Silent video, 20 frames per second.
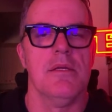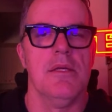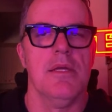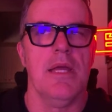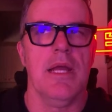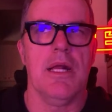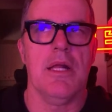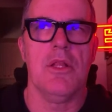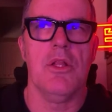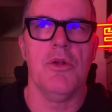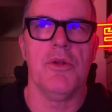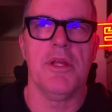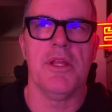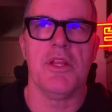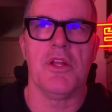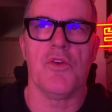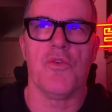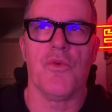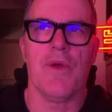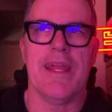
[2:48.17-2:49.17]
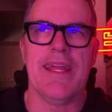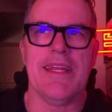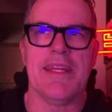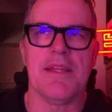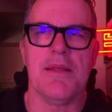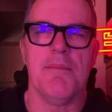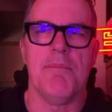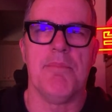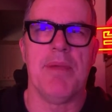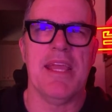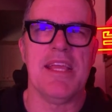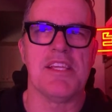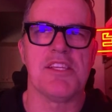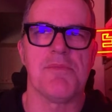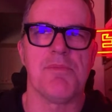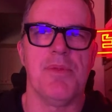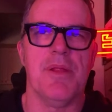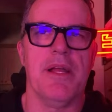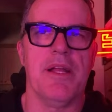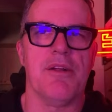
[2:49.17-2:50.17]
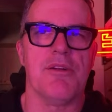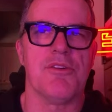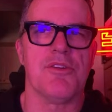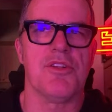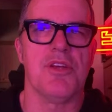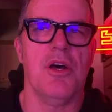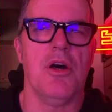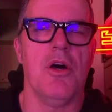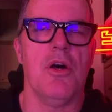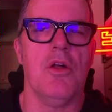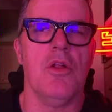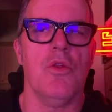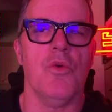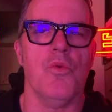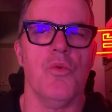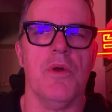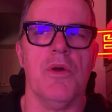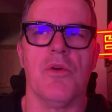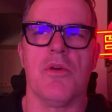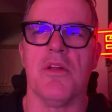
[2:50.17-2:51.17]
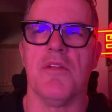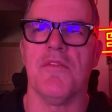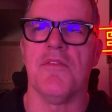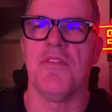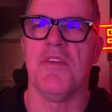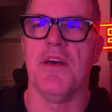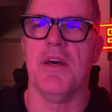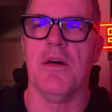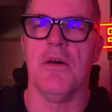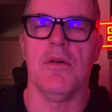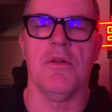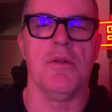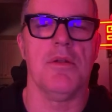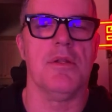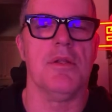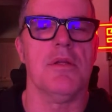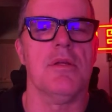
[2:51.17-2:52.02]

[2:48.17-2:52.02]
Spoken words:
including the great bass player Tal Wilkenfeld.